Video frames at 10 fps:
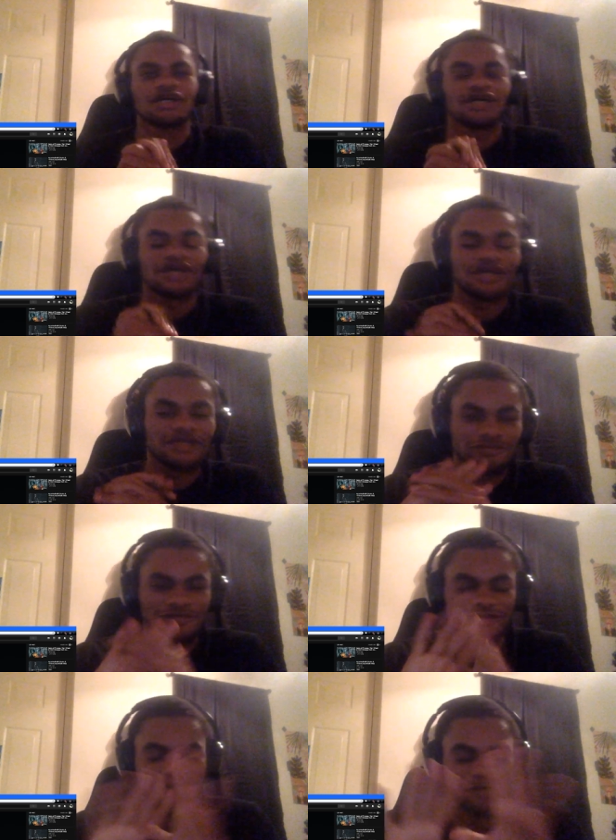All right,
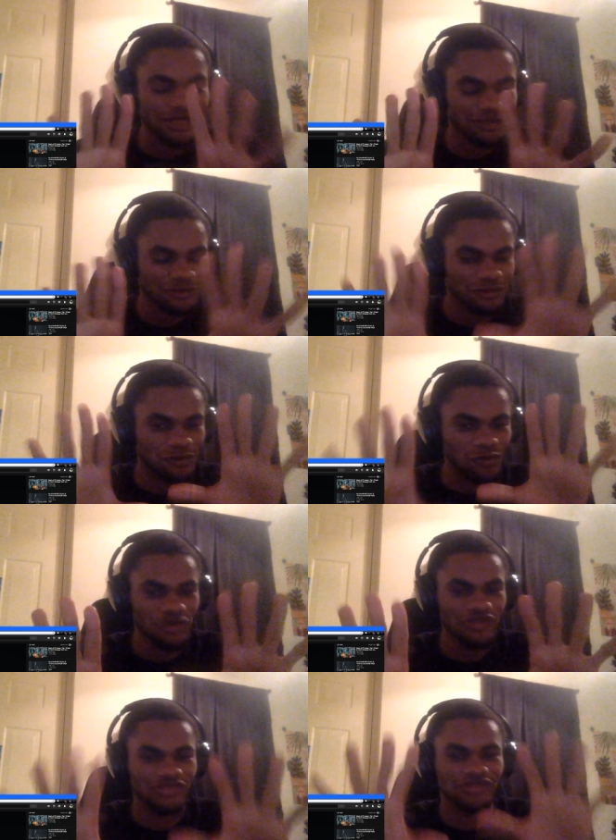back
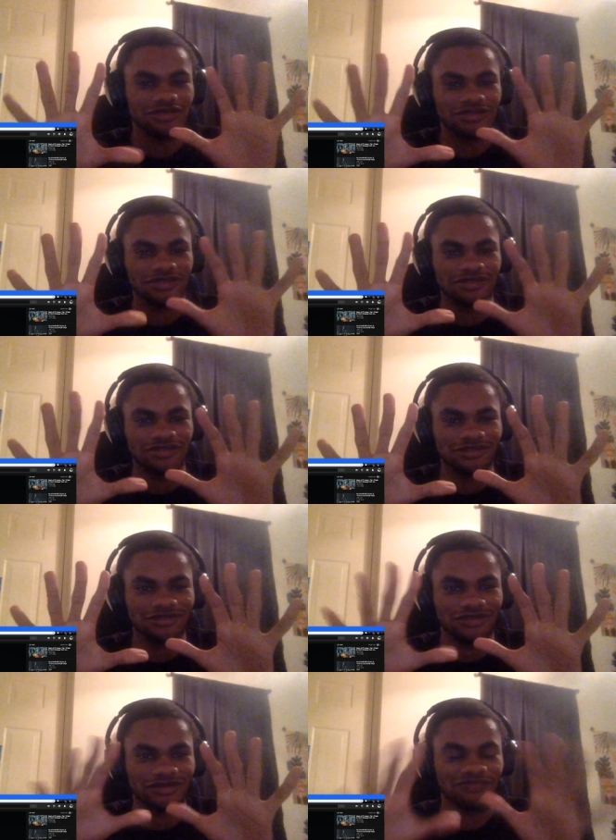with a